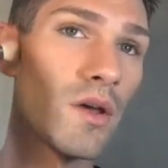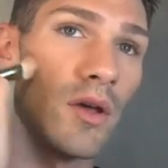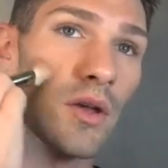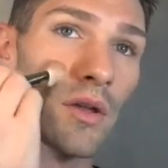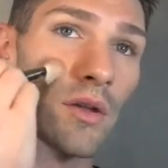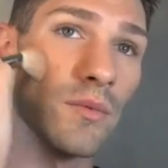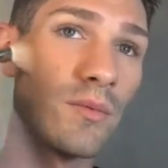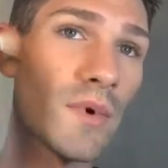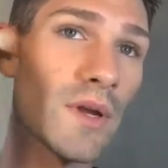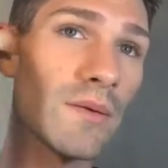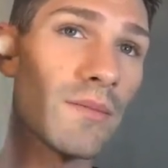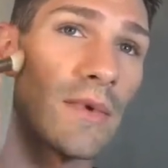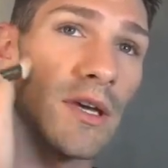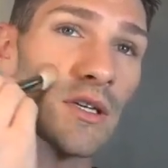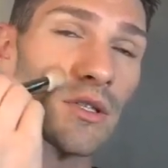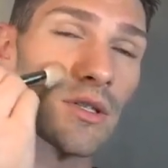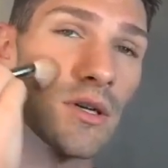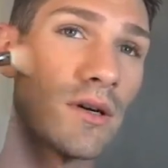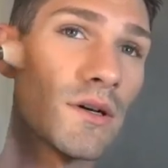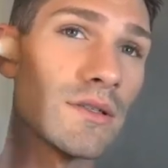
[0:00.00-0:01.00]
You want to
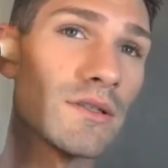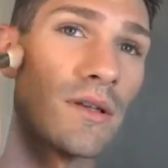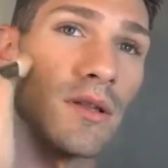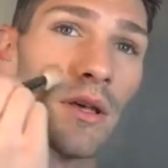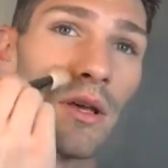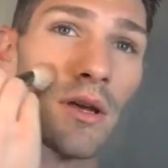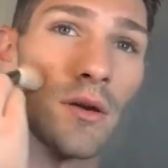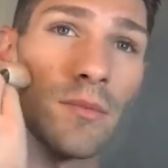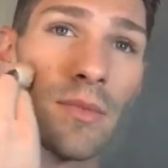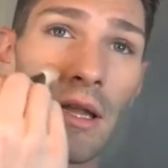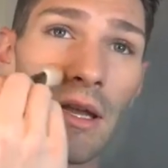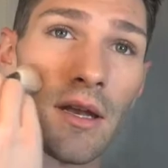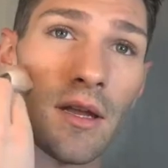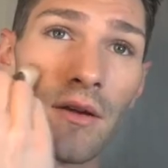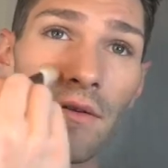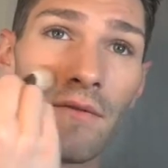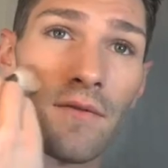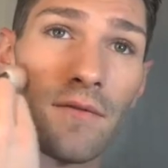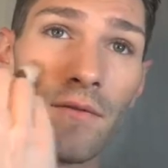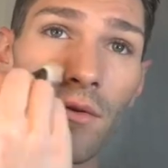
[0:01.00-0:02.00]
make sure also that you're
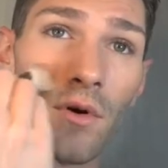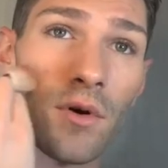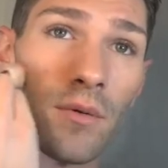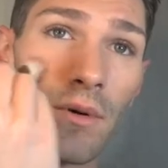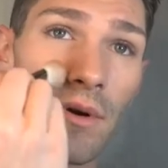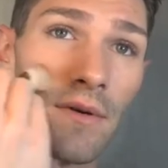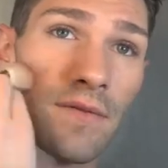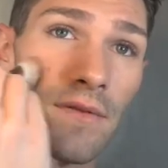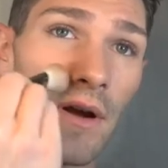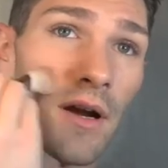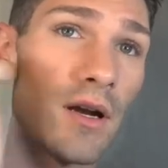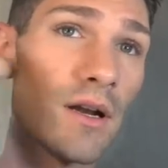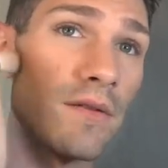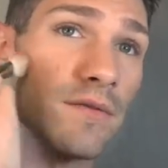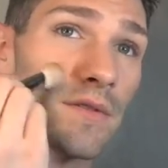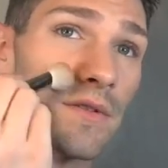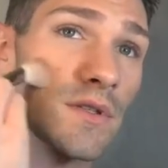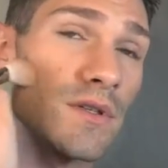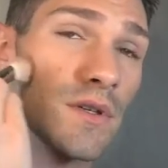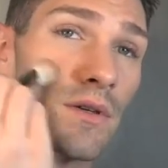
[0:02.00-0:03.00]
blending forward far
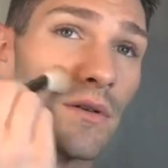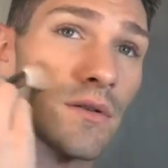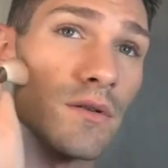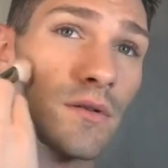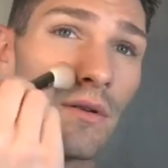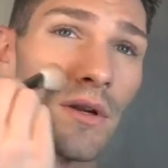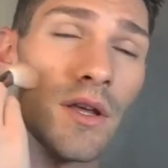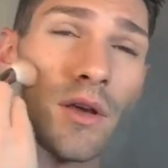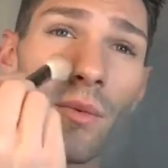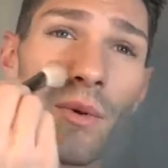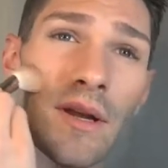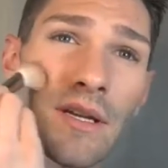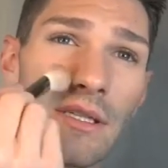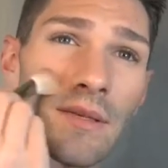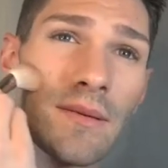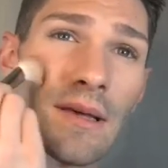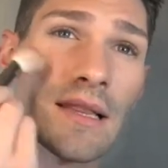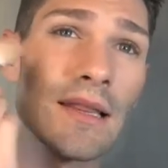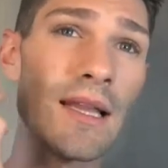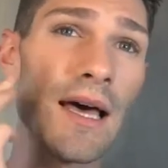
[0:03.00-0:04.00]
enough too. Now you want it
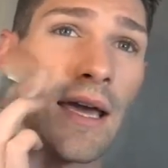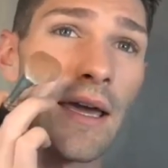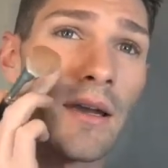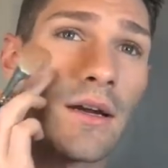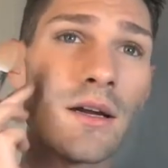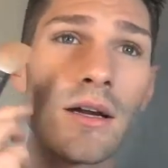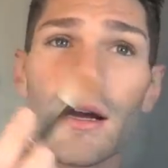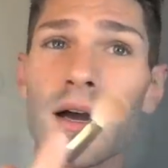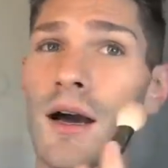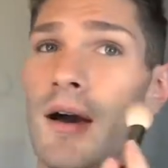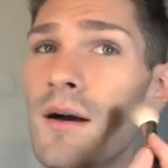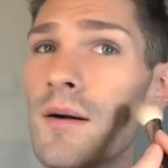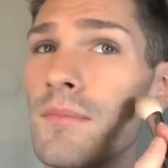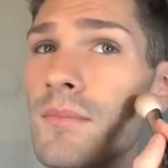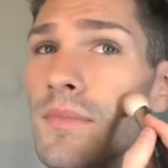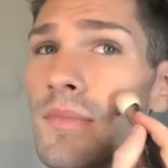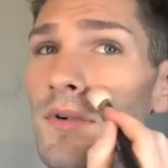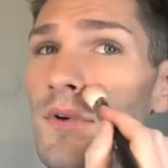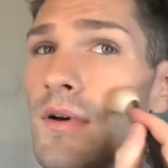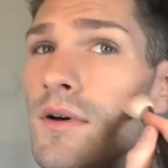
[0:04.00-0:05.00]
to be lighter
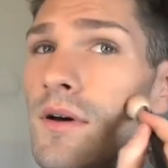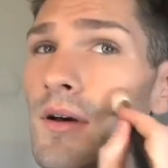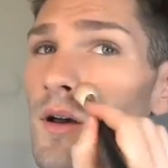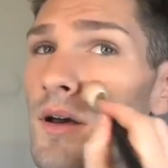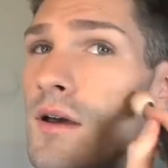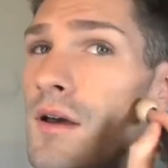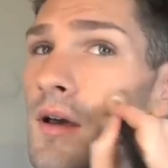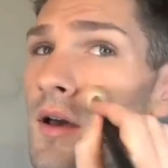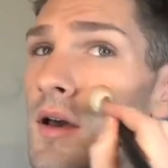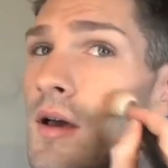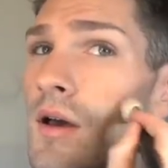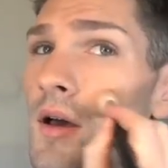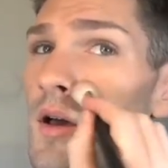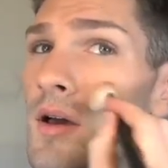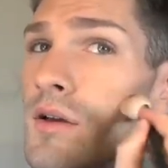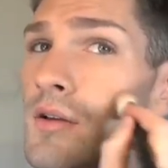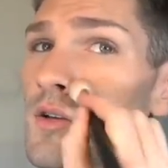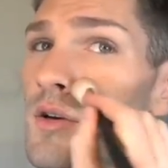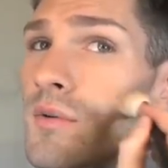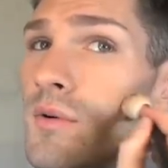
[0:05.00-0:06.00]
up
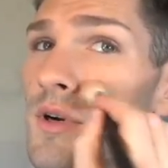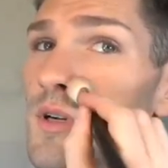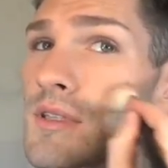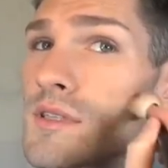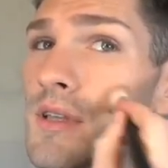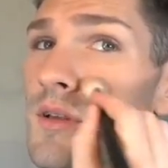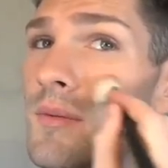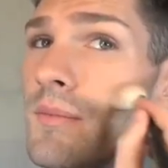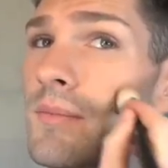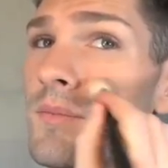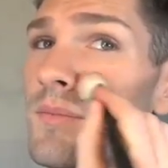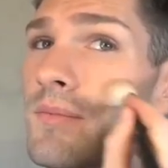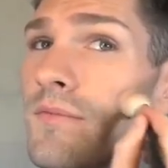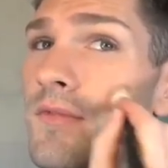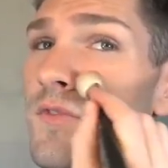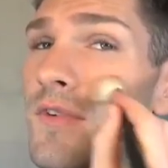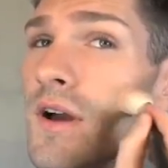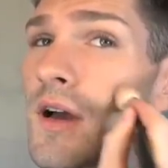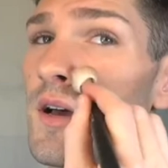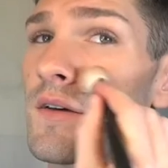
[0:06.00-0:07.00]
towards the
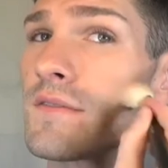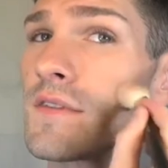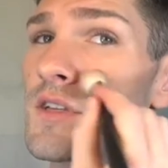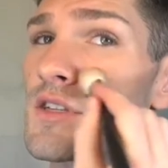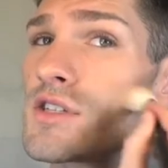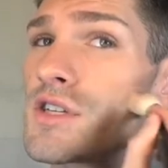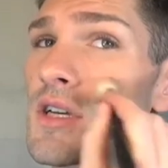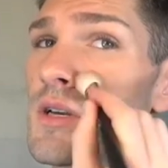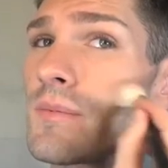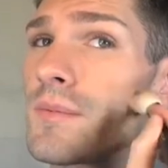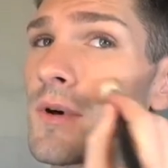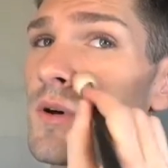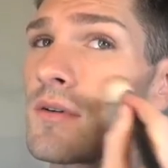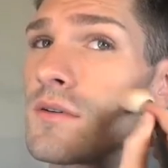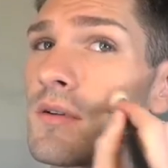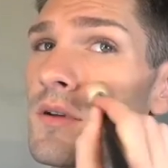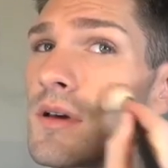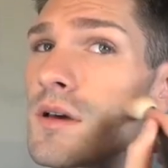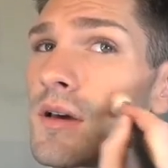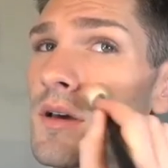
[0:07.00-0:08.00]
front of the
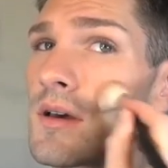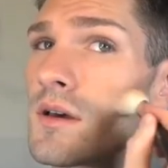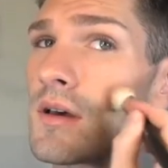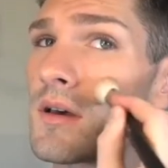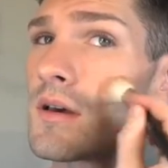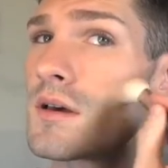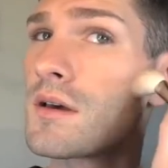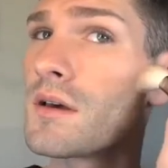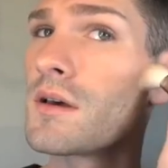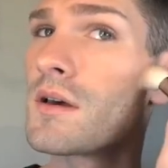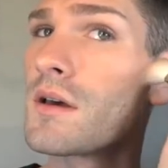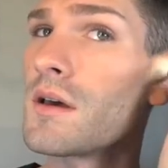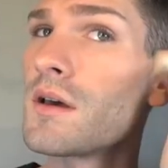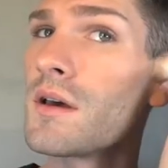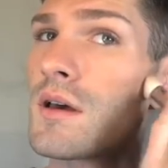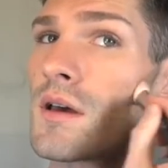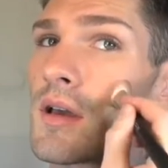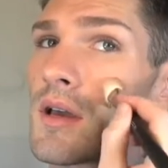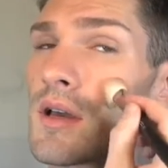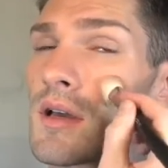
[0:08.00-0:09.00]
cheekbone,
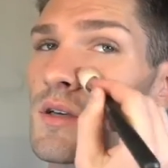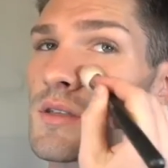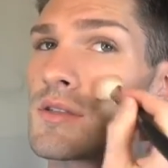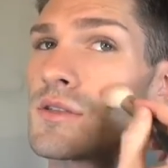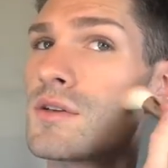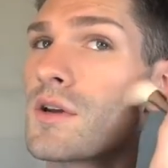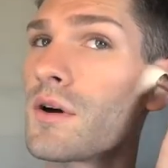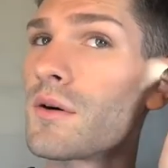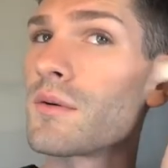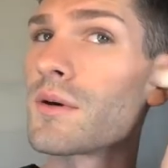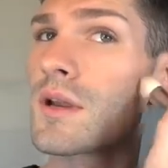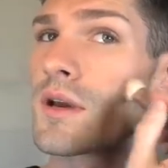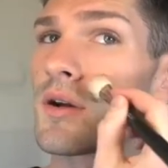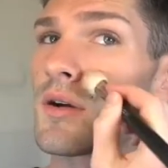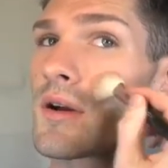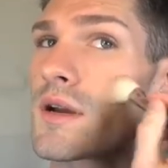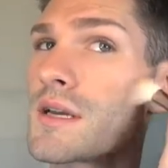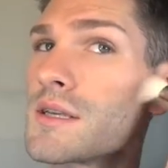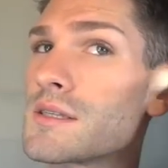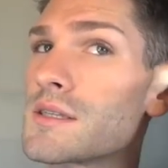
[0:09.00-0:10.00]
because you don't want a
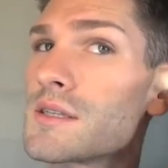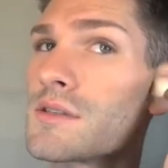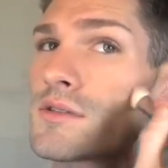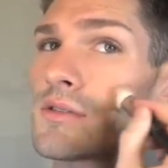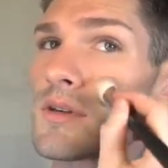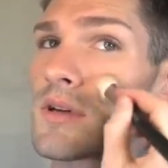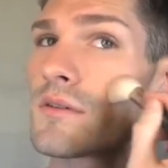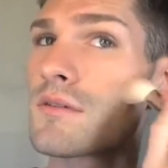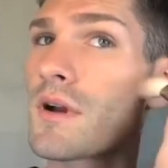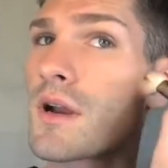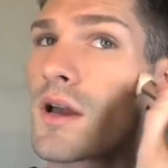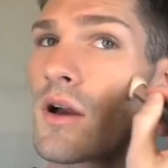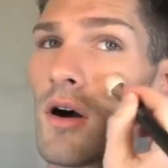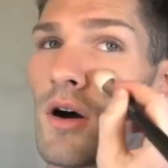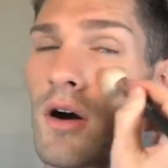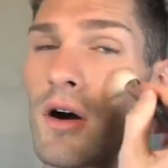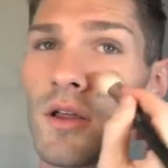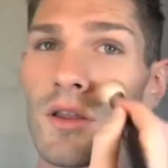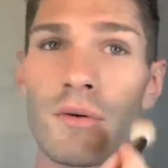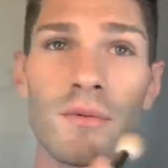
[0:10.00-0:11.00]
crazy streak running
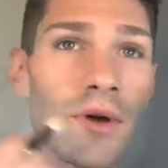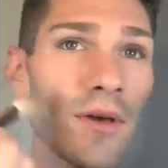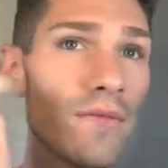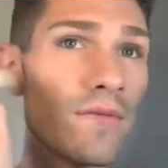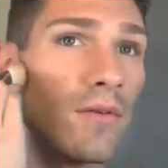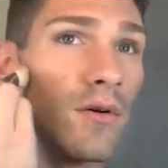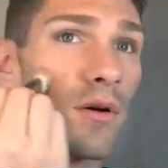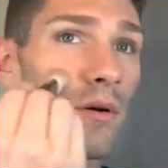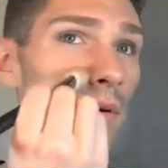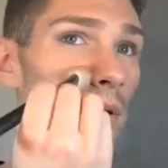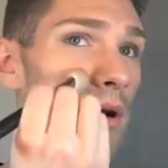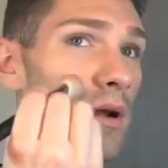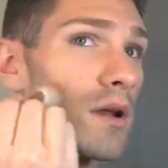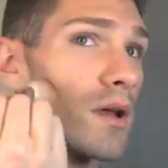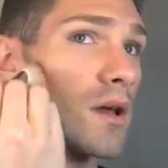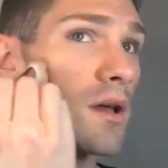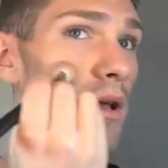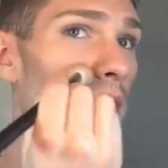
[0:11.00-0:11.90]
all the way forward.